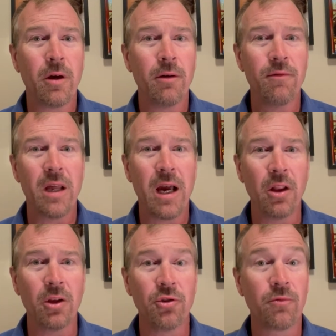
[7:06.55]
of
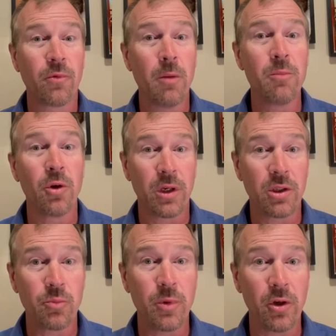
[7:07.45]
knowledge from your
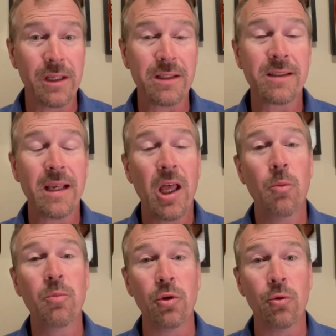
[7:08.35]
experience to
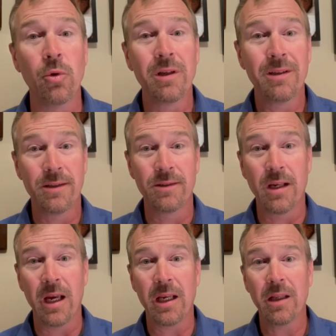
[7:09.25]
help you
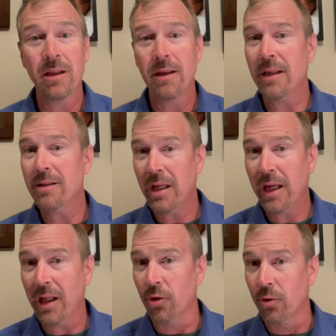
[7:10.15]
design and
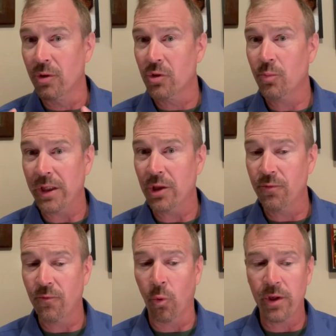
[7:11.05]
tailor the speech
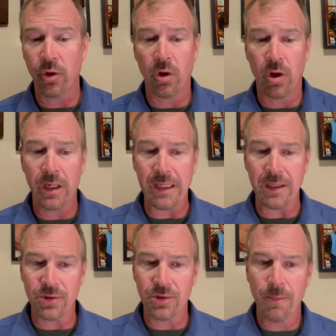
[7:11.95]
for your
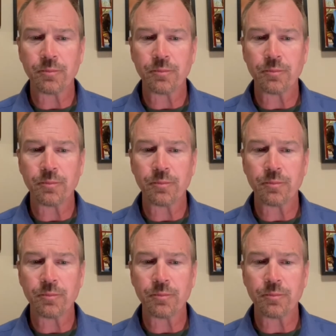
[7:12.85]
audience.